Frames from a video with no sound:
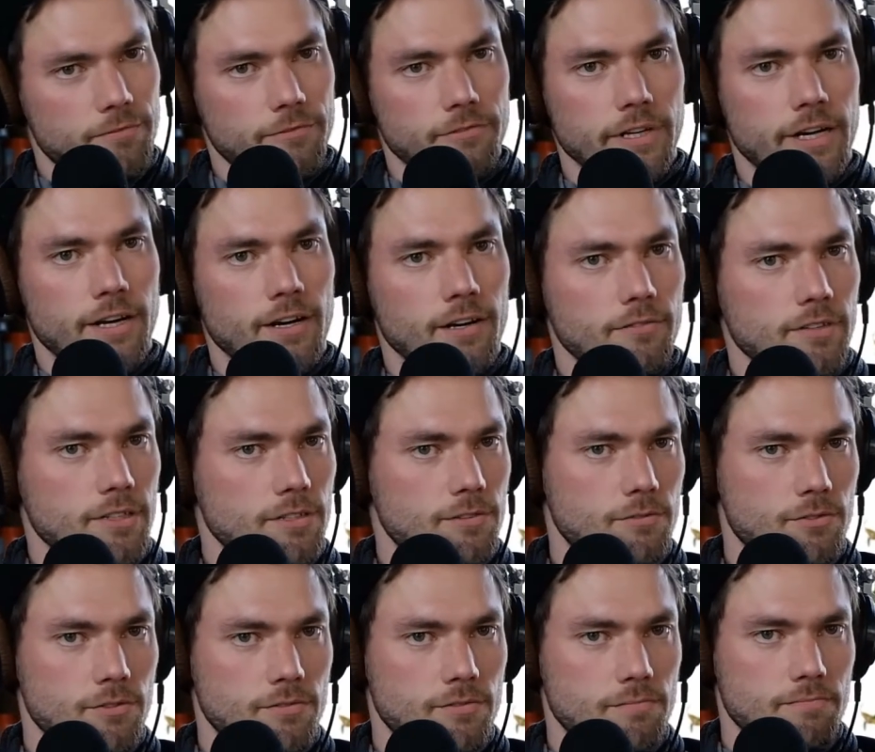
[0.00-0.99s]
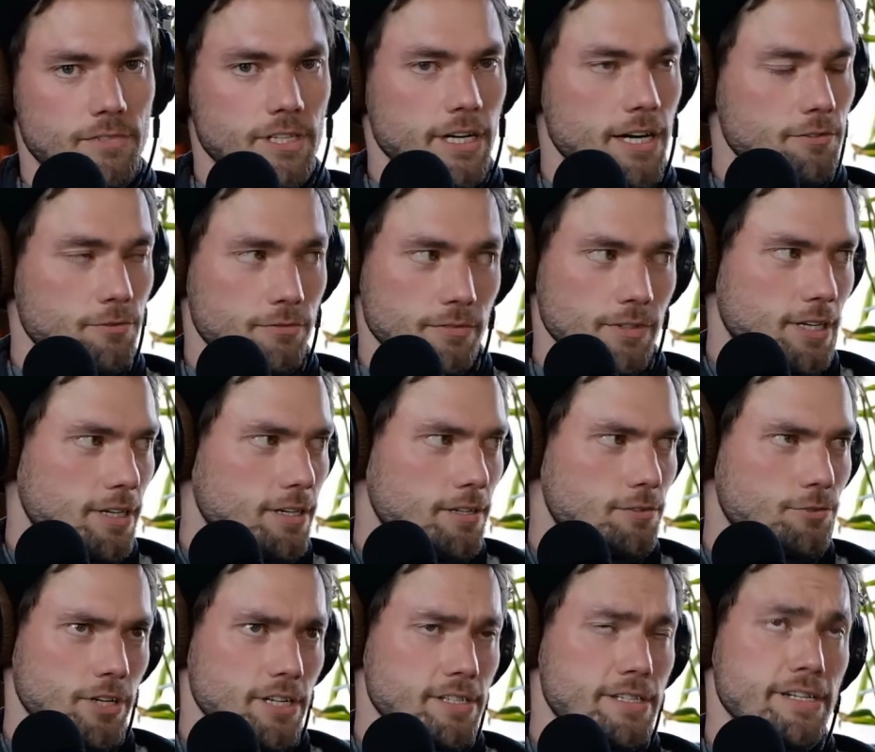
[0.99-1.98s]
flare of
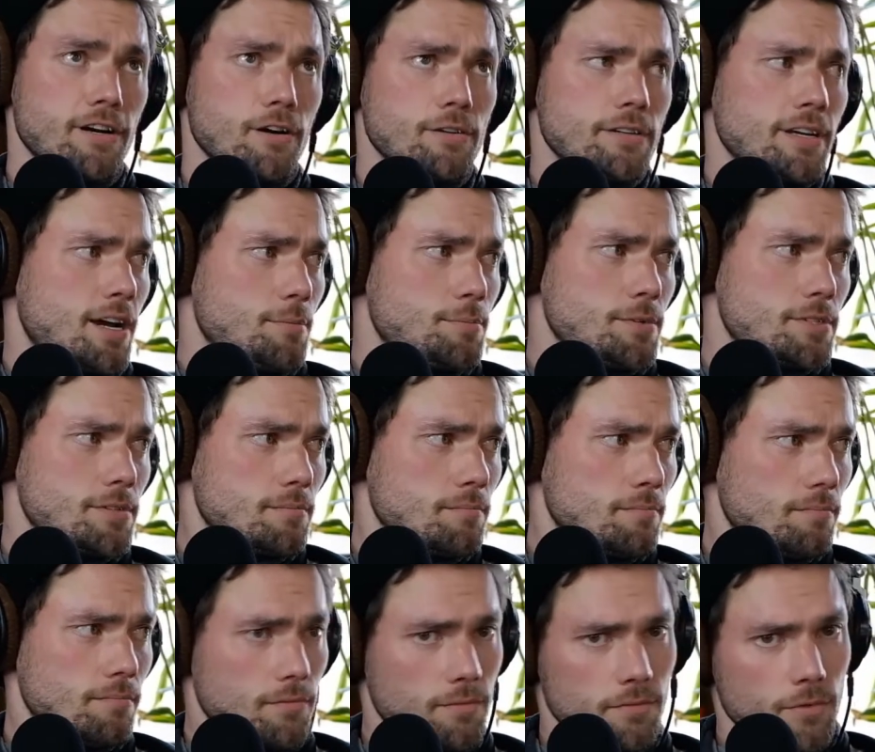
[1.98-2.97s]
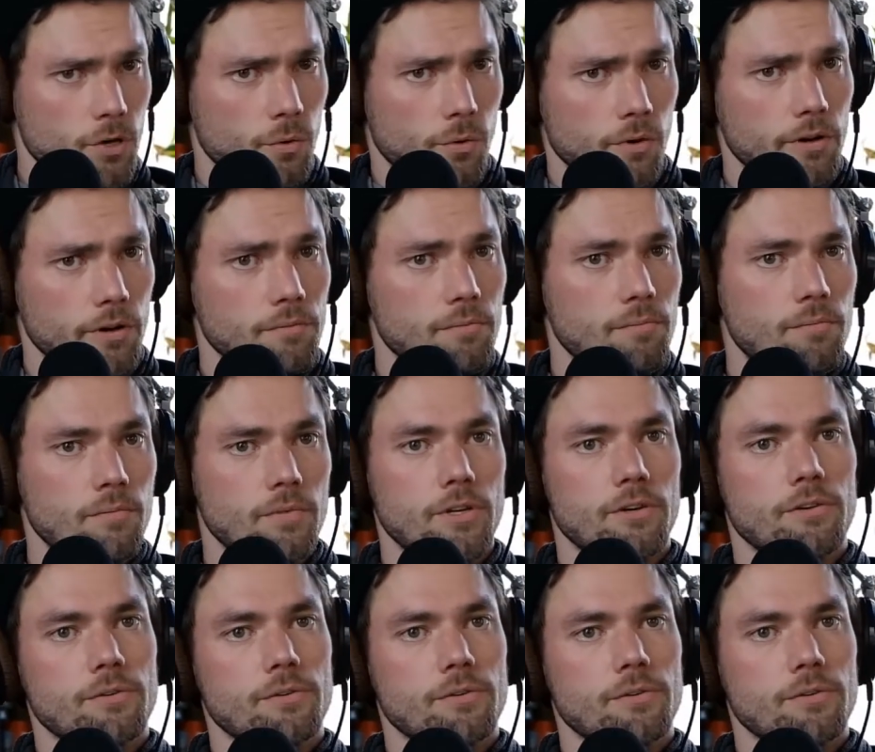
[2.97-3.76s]
a Triceratops horn,